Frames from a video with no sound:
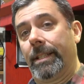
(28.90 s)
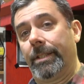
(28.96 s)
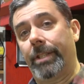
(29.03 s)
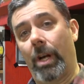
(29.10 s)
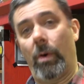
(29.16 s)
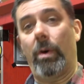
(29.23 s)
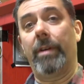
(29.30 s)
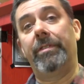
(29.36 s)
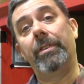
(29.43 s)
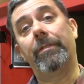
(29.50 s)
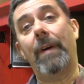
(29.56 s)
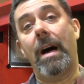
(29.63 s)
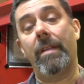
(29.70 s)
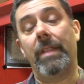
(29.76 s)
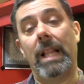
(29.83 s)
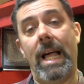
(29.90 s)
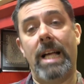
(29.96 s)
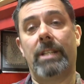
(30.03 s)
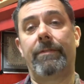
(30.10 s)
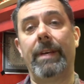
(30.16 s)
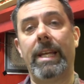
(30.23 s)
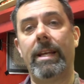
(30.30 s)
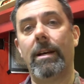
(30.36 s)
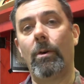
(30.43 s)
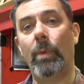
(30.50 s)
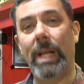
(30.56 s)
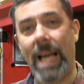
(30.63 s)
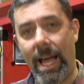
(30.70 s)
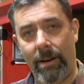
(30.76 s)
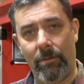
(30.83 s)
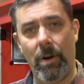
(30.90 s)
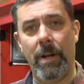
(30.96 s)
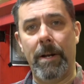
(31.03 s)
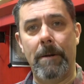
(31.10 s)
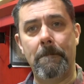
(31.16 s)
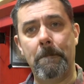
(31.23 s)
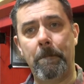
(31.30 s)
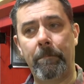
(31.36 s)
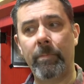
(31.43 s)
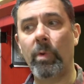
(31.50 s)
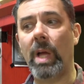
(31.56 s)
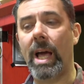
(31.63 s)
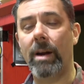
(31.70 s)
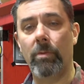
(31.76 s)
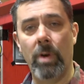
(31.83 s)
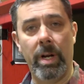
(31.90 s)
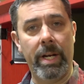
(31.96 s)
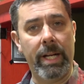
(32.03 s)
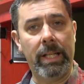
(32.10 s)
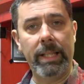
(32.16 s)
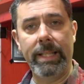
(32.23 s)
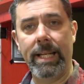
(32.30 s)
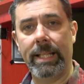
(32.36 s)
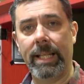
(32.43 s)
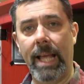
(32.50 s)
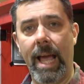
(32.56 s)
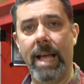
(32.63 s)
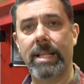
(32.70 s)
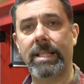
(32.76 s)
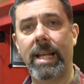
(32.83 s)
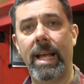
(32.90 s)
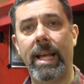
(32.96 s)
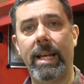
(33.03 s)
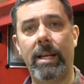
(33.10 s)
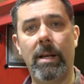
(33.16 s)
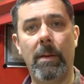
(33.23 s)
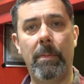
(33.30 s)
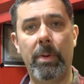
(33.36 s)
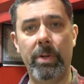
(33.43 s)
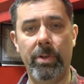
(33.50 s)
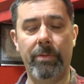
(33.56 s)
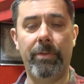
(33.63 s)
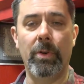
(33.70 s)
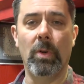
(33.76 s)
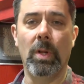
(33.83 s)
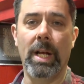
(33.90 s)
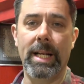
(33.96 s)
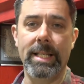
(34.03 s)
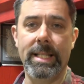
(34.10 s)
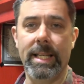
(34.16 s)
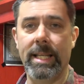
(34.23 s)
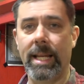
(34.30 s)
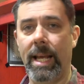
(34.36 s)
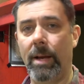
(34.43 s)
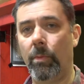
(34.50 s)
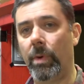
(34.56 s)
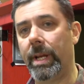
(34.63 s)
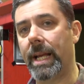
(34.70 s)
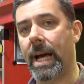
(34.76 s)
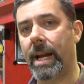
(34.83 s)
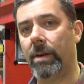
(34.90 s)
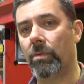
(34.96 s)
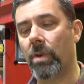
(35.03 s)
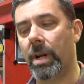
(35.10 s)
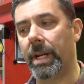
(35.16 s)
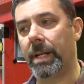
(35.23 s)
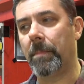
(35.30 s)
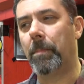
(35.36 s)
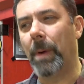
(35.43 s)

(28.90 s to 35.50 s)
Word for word: So if you followed the last video, we got it running we got it running. I cleaned out the gas tank, put new fuel lines in, and we got it running.